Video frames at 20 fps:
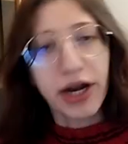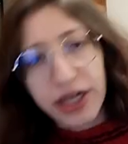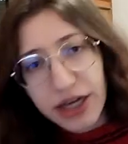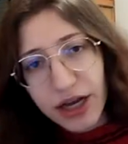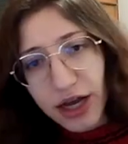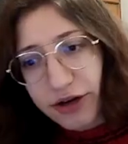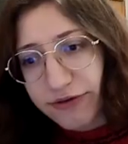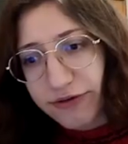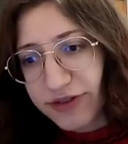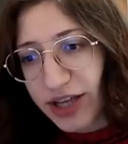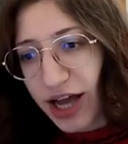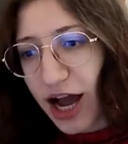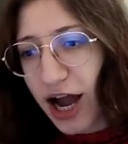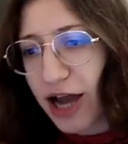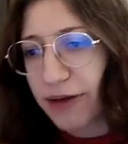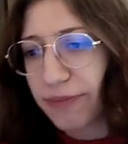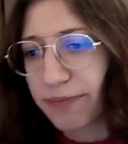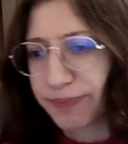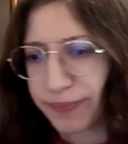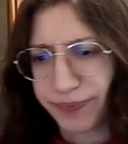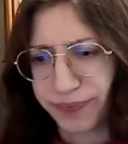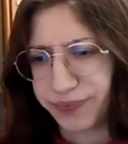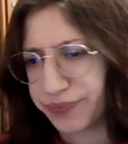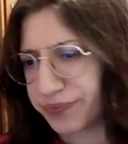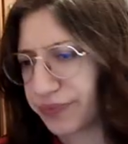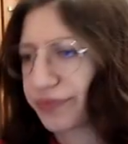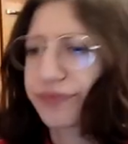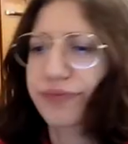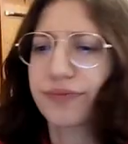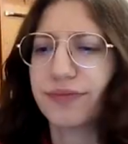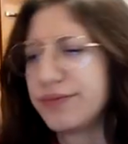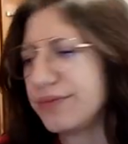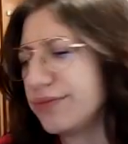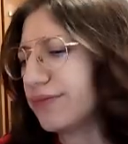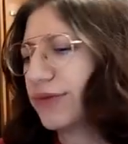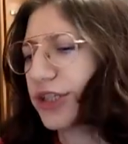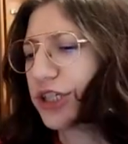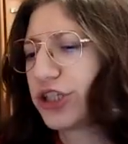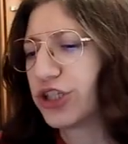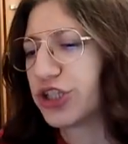running out of time.
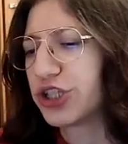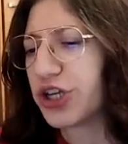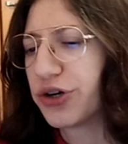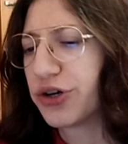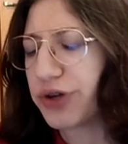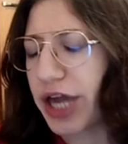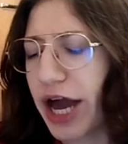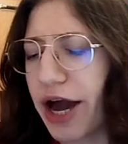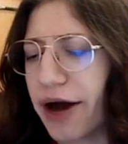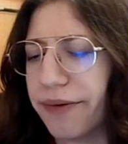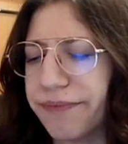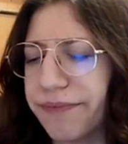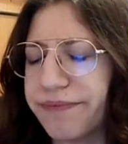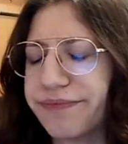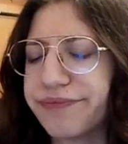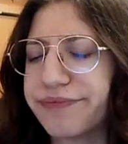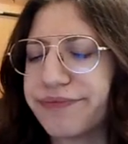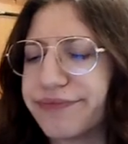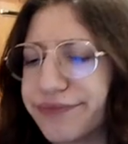So yeah.